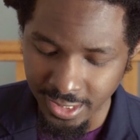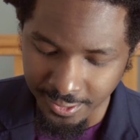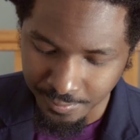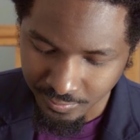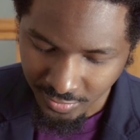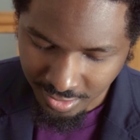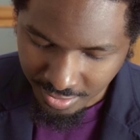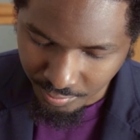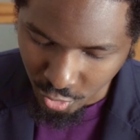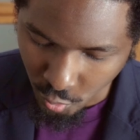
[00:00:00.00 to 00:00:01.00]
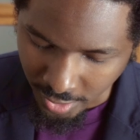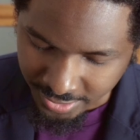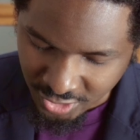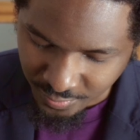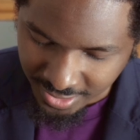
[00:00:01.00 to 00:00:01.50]
A, but we're
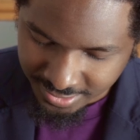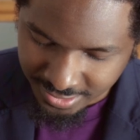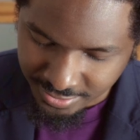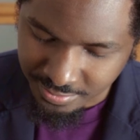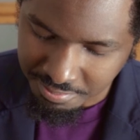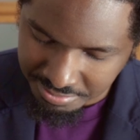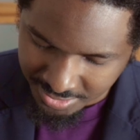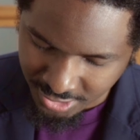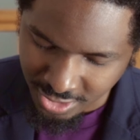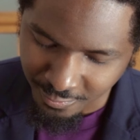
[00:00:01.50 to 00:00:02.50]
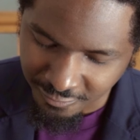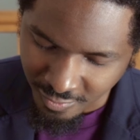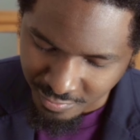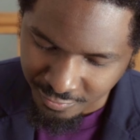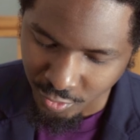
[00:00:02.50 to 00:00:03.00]
expecting some
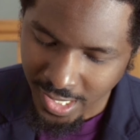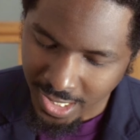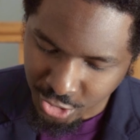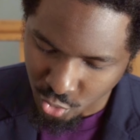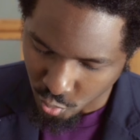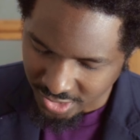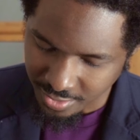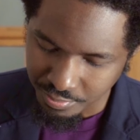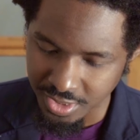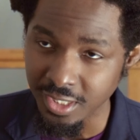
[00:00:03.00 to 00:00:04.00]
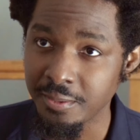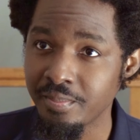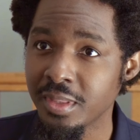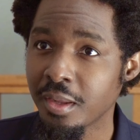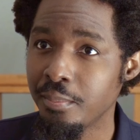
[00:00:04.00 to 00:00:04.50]
form of reaction with the B,
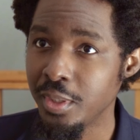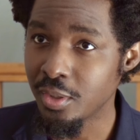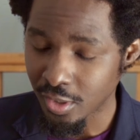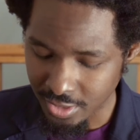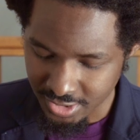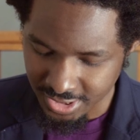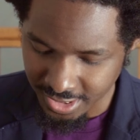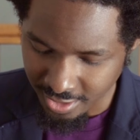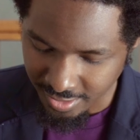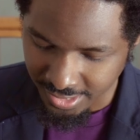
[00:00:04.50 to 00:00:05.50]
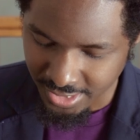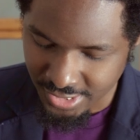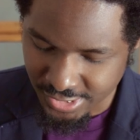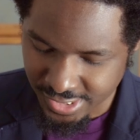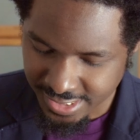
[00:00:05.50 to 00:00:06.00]
because there
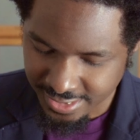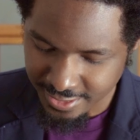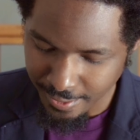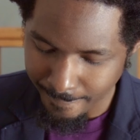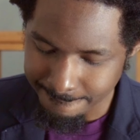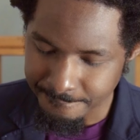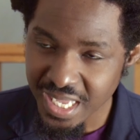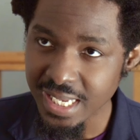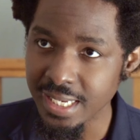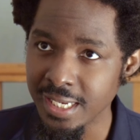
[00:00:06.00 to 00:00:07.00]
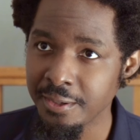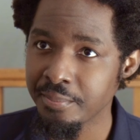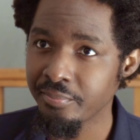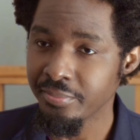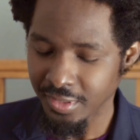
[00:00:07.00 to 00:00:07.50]
is B
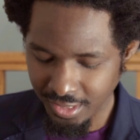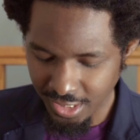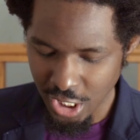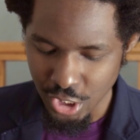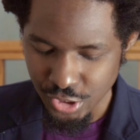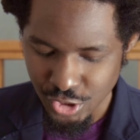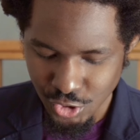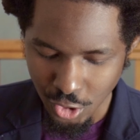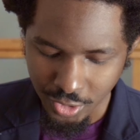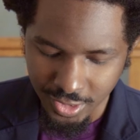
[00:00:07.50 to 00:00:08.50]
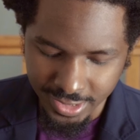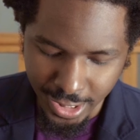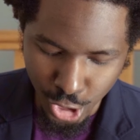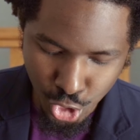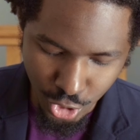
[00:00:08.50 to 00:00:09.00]
in
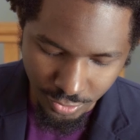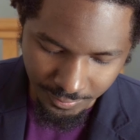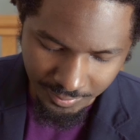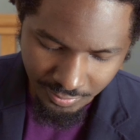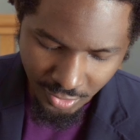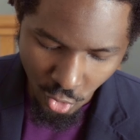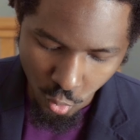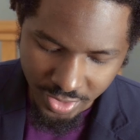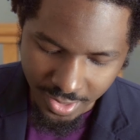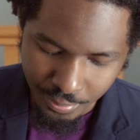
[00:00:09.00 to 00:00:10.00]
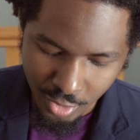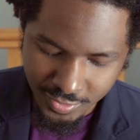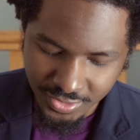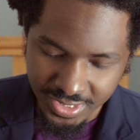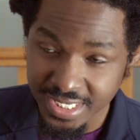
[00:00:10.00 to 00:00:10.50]
circulation. When a
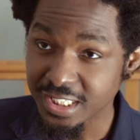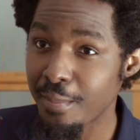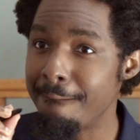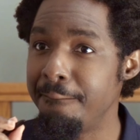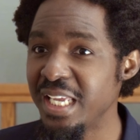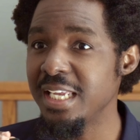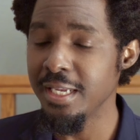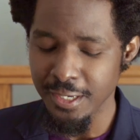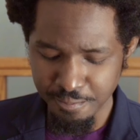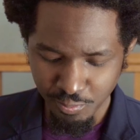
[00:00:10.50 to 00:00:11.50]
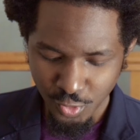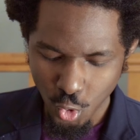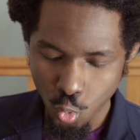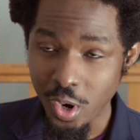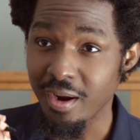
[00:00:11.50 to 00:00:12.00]
person is B,
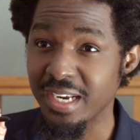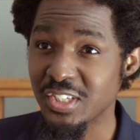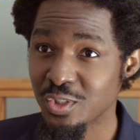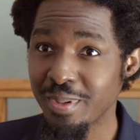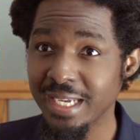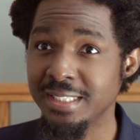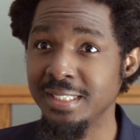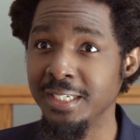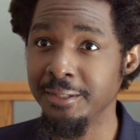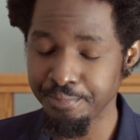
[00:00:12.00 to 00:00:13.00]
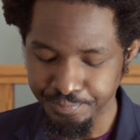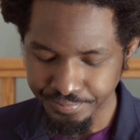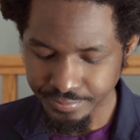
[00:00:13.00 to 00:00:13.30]
we're expecting